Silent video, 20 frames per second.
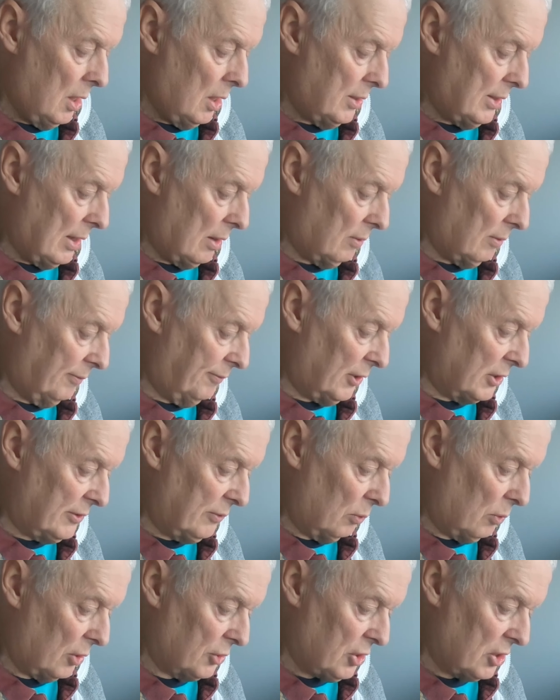Now, first
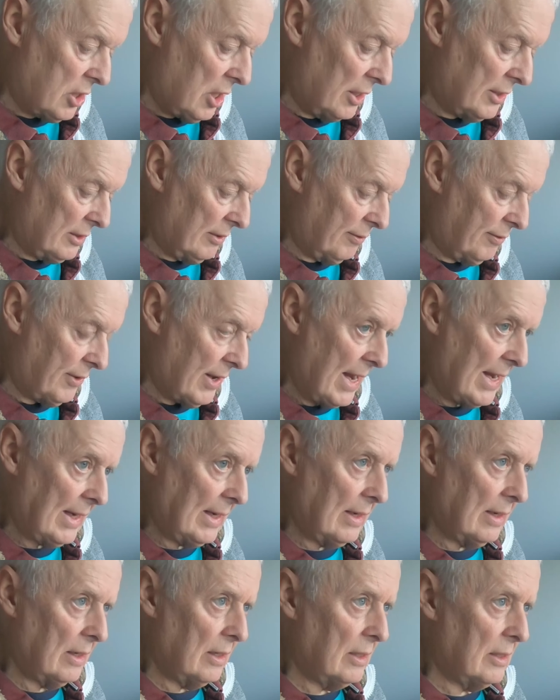of all, I'd just to
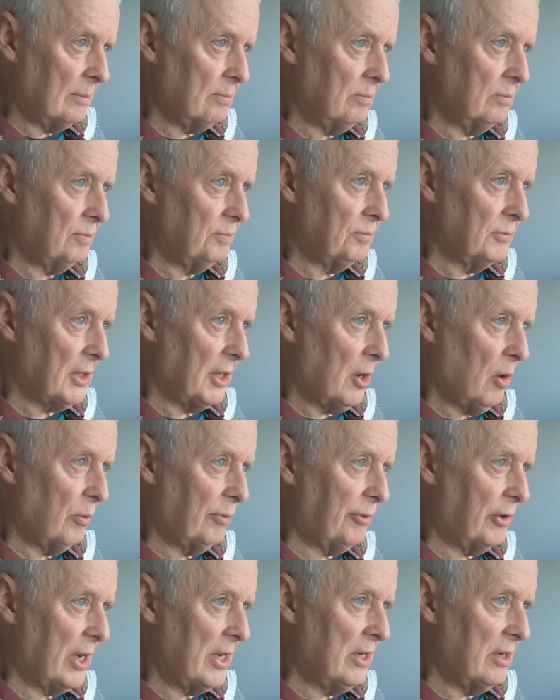thank an
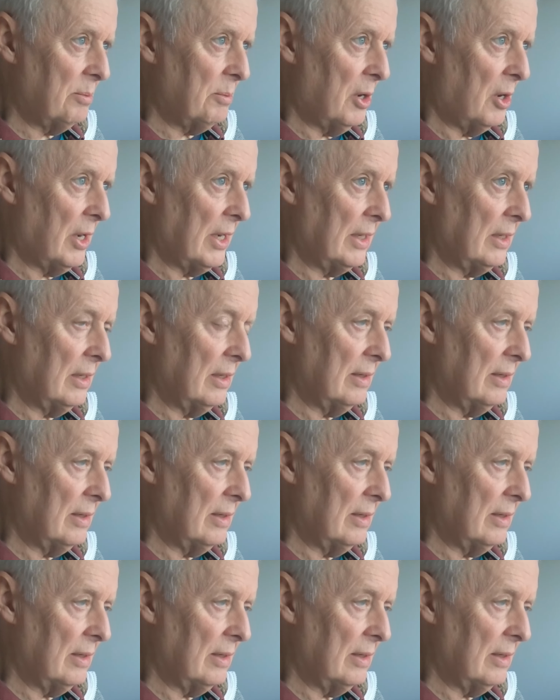old friend of mine.